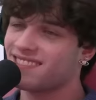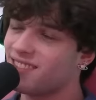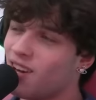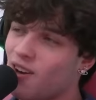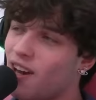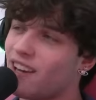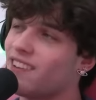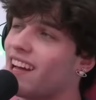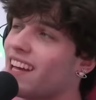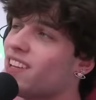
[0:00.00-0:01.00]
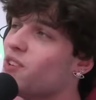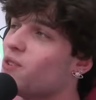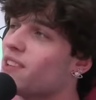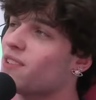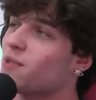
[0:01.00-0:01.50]
No, I don't. I can do
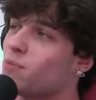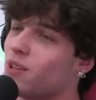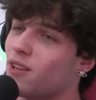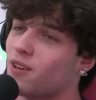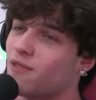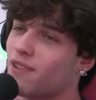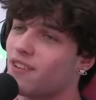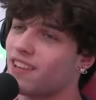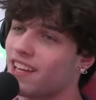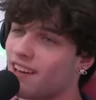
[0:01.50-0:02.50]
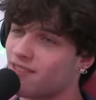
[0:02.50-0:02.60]
without the pillow if I. When really I was